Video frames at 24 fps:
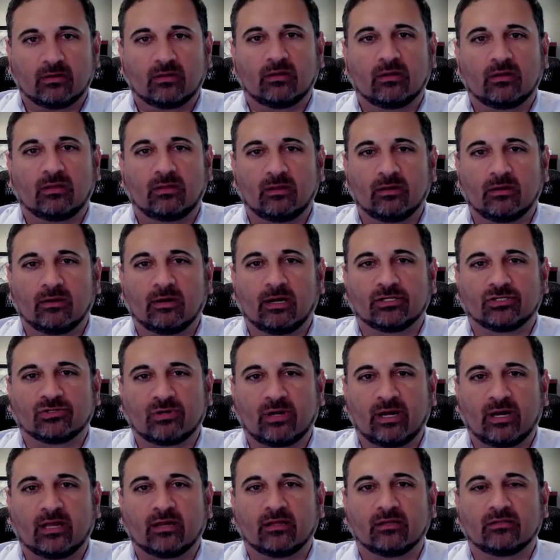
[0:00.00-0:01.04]
I
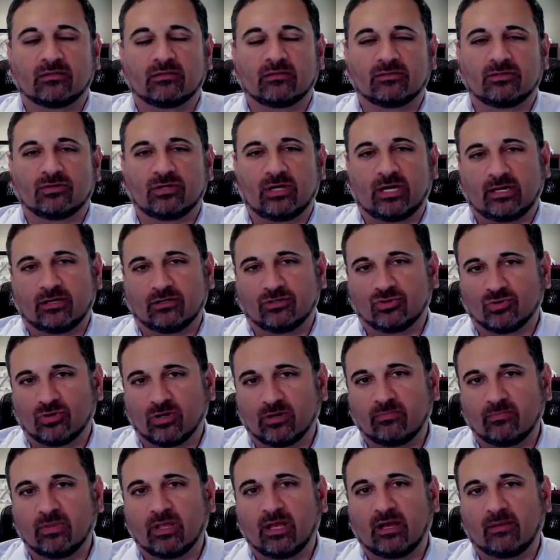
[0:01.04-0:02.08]
try to
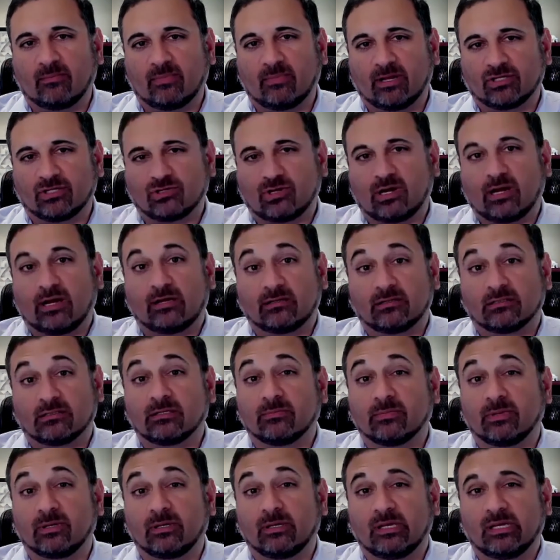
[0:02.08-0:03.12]
trim down my trials to
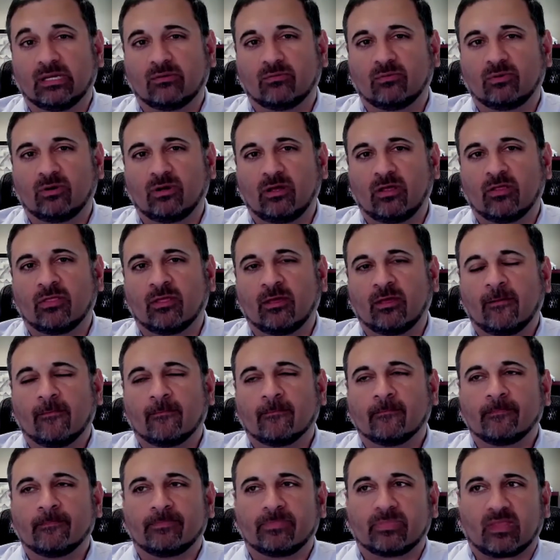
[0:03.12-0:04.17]
begin with.
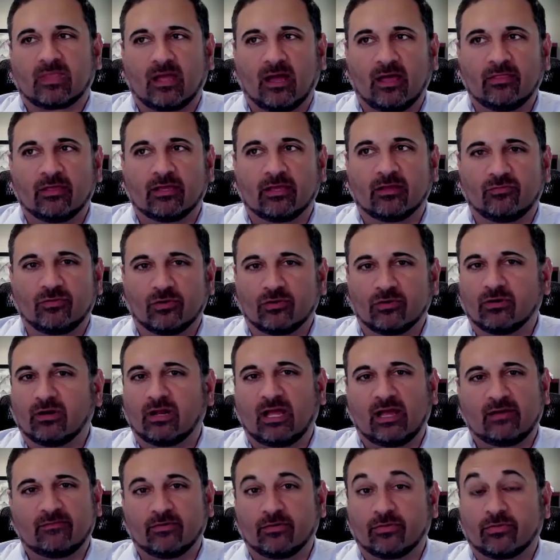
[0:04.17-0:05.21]
I think if you're going to
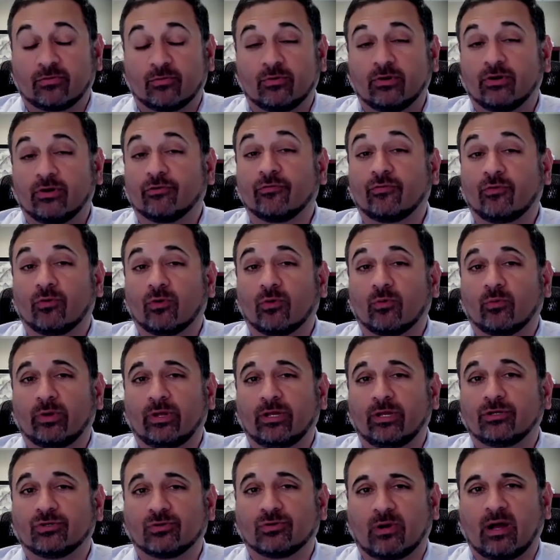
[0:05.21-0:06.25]
have a 3 or 4
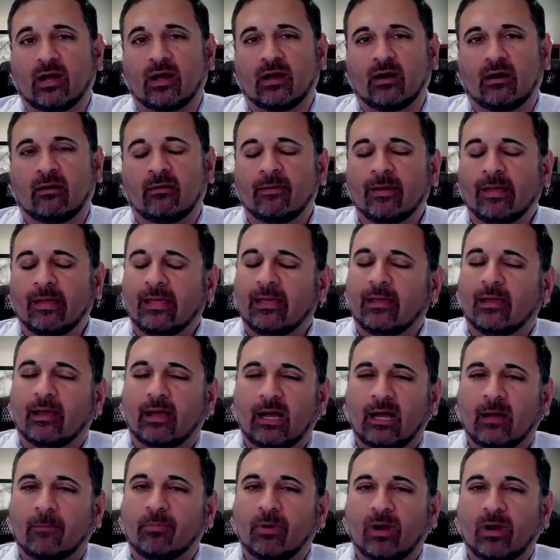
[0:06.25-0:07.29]
week trial,
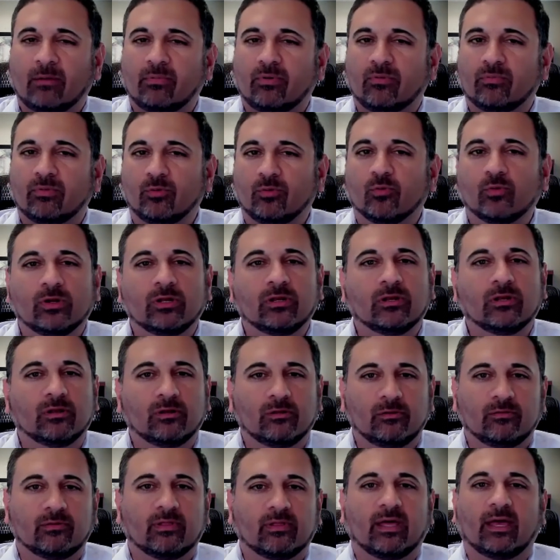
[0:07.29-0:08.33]
I probably wouldn't
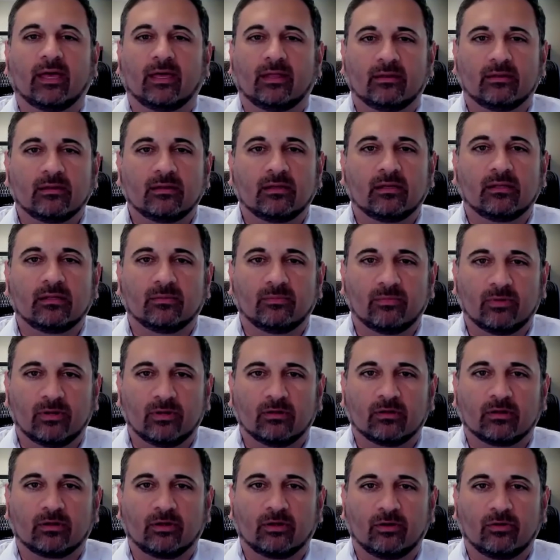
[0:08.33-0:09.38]
do that in the
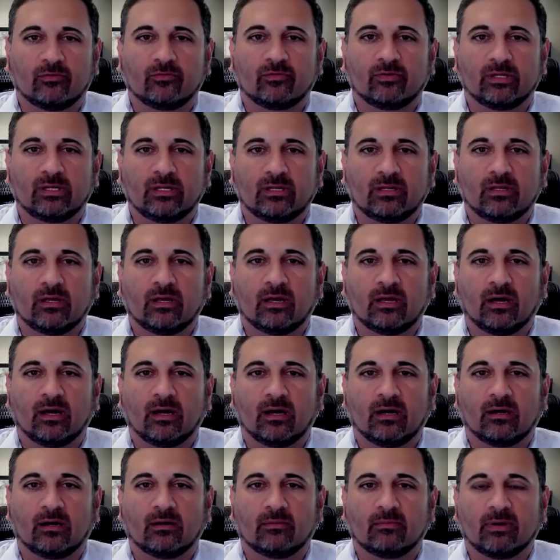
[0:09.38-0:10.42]
middle of COVID.
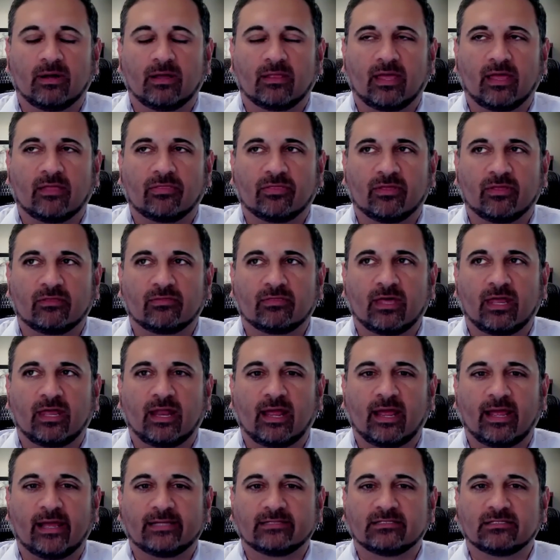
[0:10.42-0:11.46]
I think that
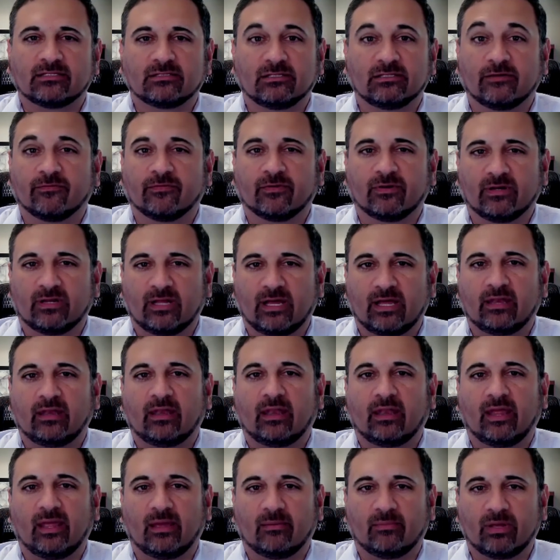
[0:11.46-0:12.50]
adds a different
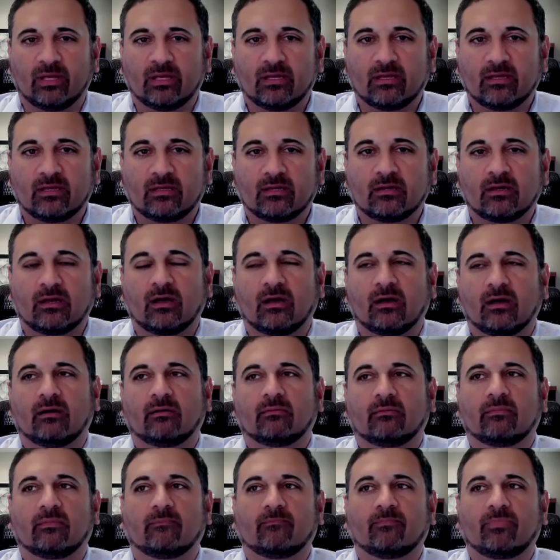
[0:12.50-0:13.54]
dynamic.
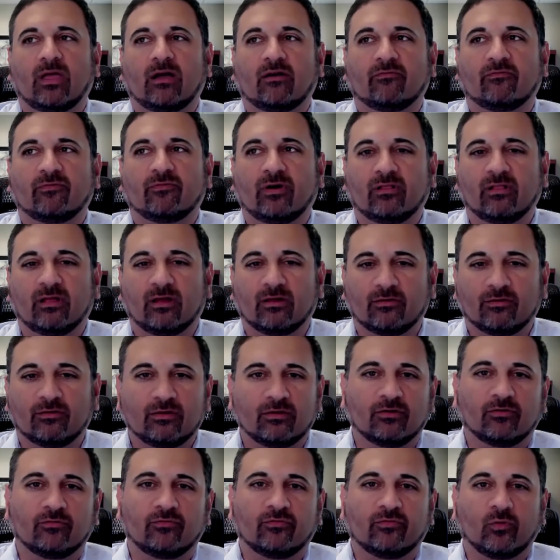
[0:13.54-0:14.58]
I felt like
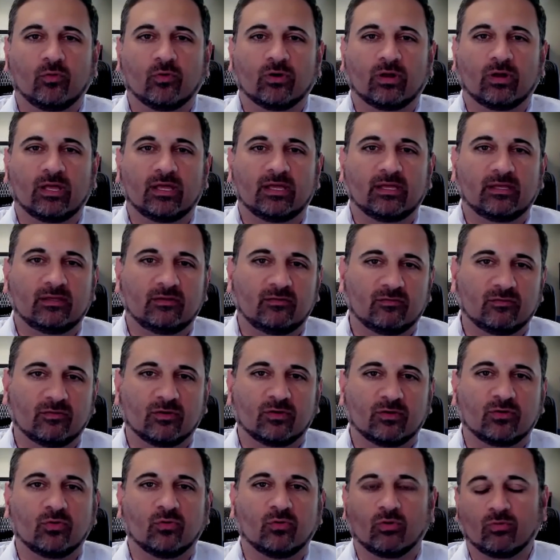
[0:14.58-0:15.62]
4 days in the
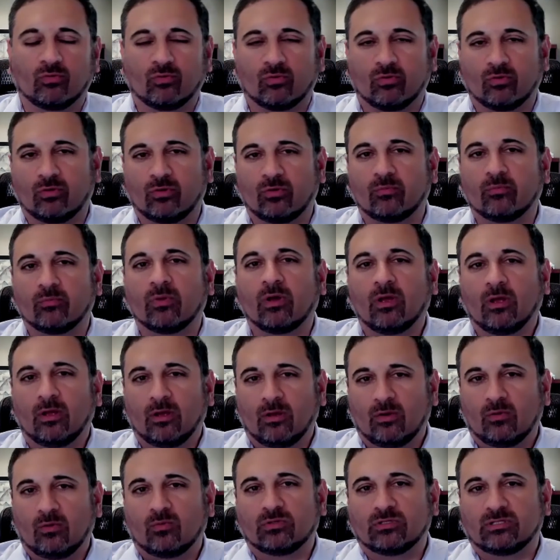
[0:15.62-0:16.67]
courtroom
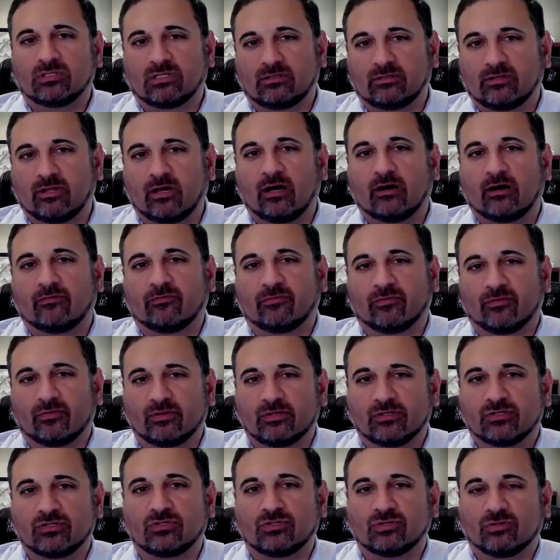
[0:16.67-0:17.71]
was enough for
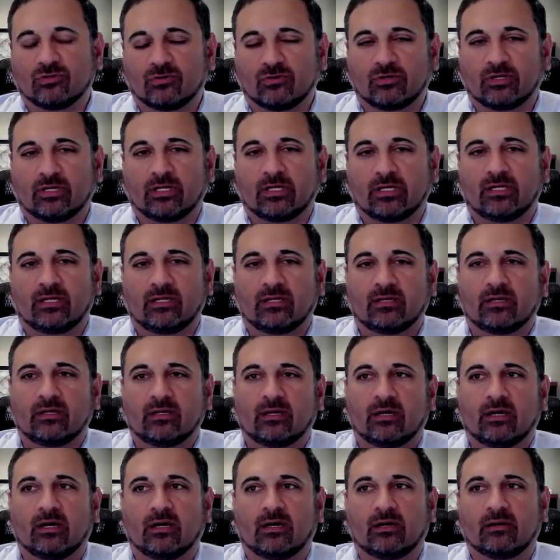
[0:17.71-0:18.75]
this jury.
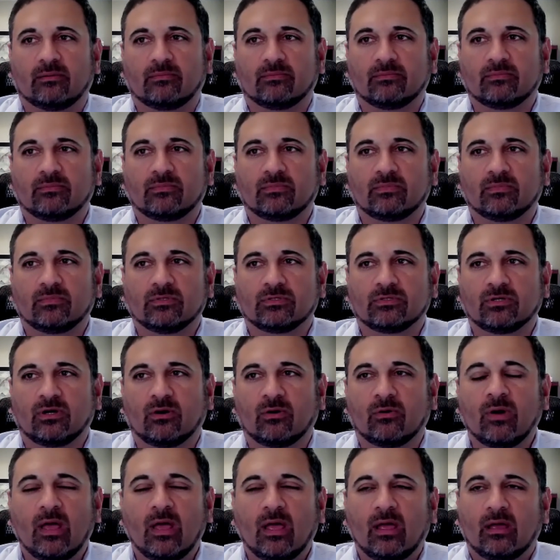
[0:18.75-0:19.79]

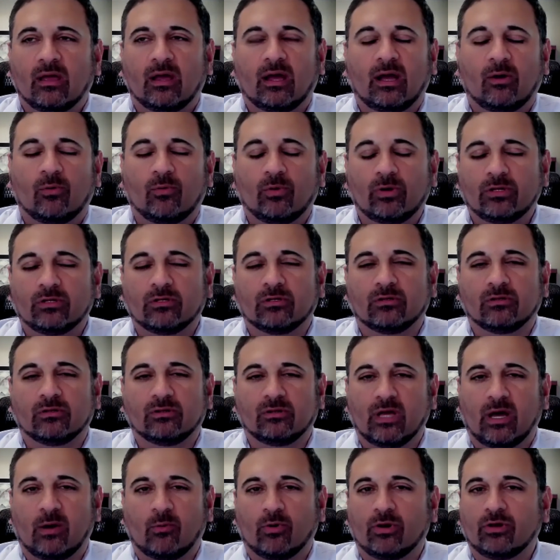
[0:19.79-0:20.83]
So I
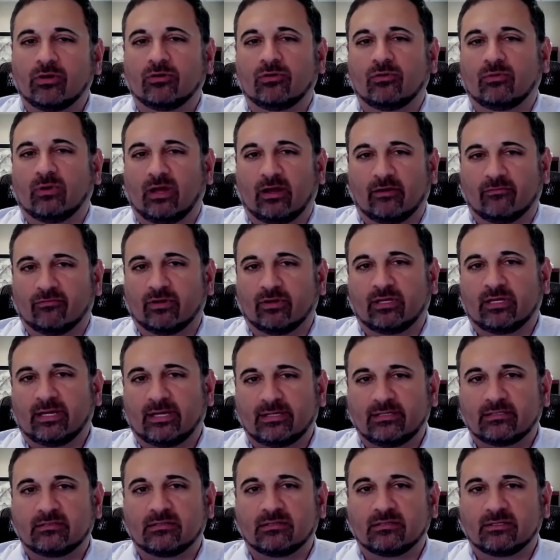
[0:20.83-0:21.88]
wouldn't do every
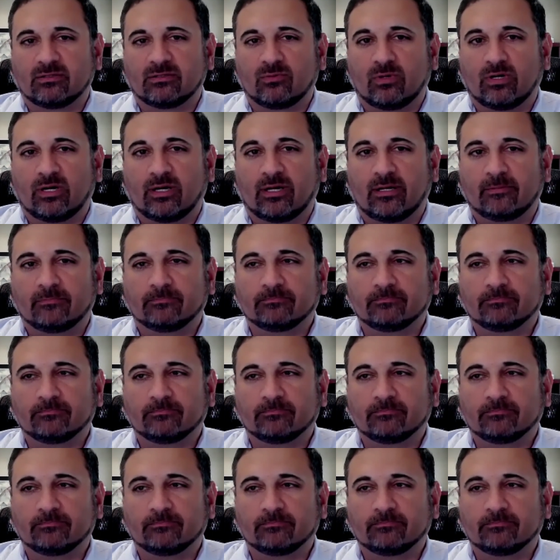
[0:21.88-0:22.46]
case this way.